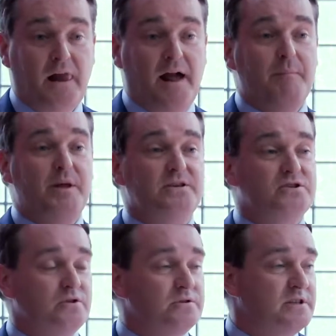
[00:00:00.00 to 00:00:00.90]
How many
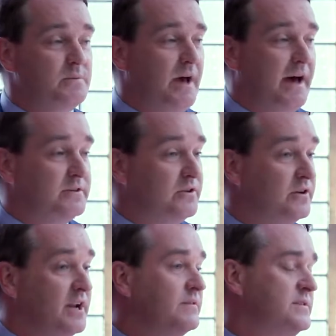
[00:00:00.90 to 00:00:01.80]
students did we have in the
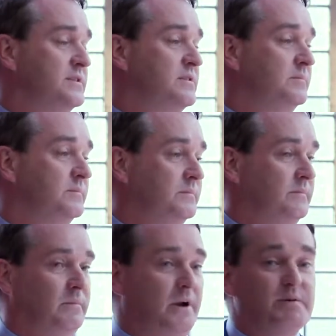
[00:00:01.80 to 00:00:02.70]
third level system
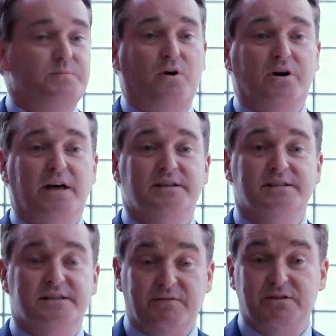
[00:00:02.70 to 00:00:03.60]
when I was born in
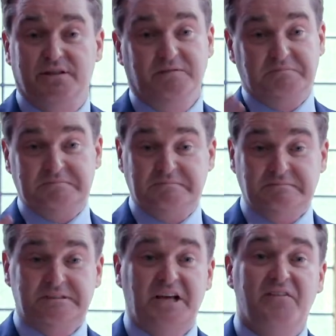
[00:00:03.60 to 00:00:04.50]
1970?
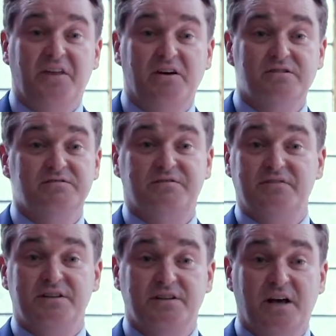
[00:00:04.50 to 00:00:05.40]
10,000,
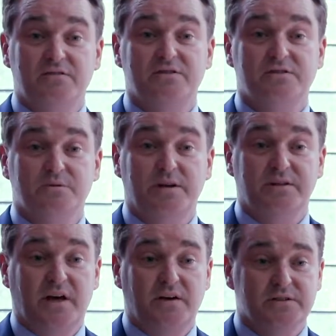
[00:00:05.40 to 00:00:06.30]
15,000,
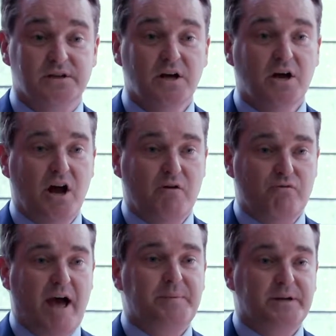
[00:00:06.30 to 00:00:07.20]
20,000, a
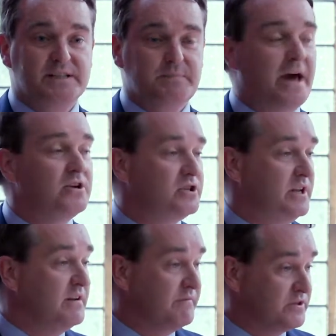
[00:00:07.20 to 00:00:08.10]
rapid expansion
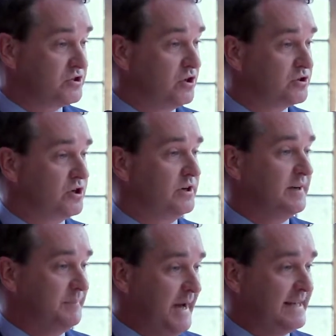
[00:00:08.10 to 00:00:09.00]
in infrastructure,
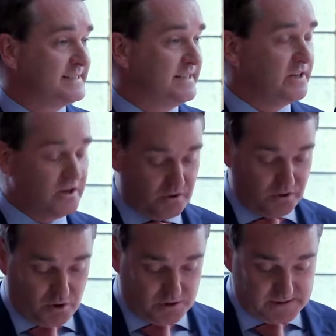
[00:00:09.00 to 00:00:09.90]
capacity,
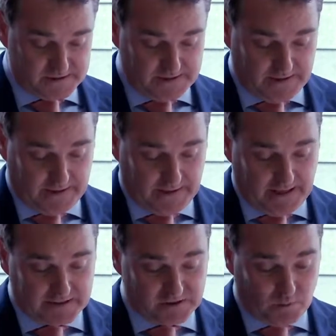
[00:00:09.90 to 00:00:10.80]
courses,
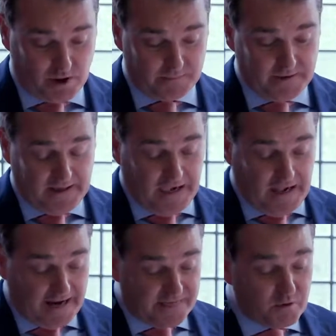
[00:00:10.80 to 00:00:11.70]
and so on.
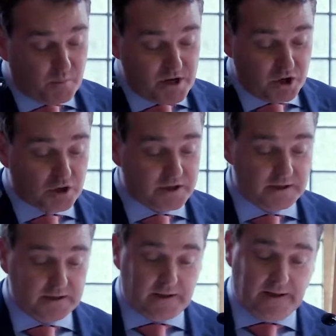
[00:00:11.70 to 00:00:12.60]
I think when we look
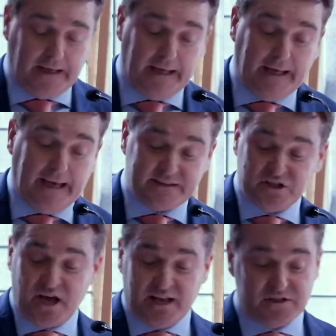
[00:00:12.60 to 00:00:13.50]
at the
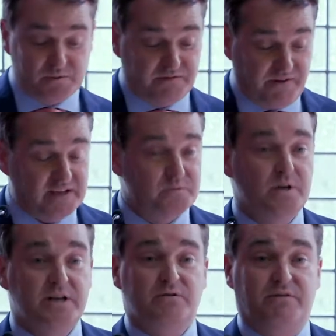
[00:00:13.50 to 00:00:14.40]
challenges we face,
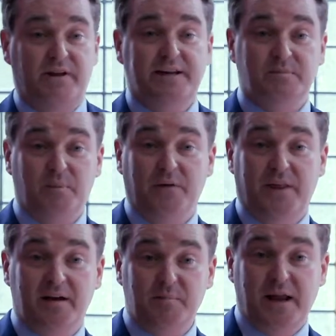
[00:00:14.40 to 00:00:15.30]
we need to reflect upon
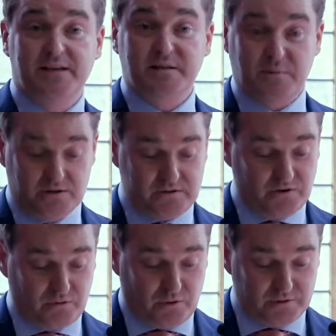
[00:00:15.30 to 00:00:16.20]
that complexity, but also
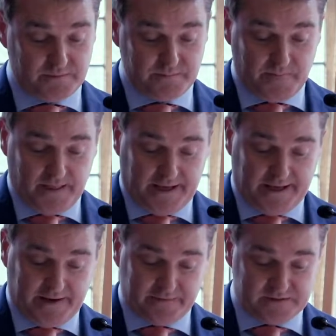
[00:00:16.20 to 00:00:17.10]
the growth
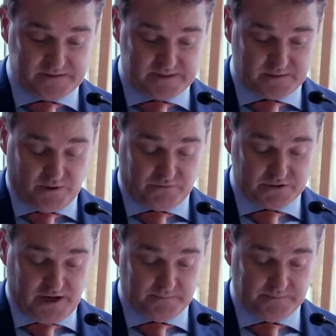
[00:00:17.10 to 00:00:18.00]
of the system over
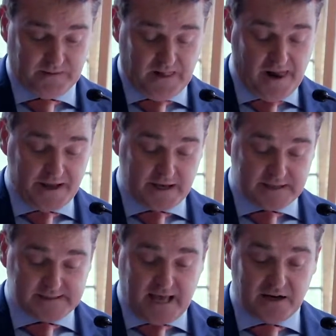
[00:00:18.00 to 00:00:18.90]
time.
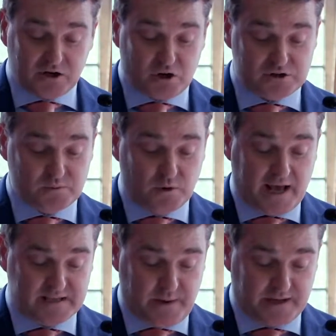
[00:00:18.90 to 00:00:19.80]
Scale, of course, is one
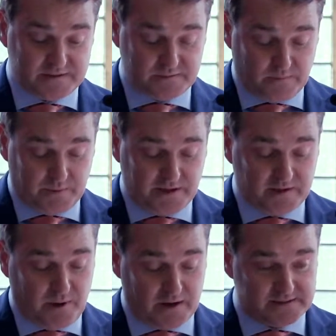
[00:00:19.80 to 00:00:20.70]
aspect when we
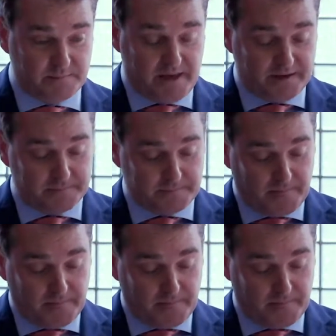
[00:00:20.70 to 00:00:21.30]
think of policy making,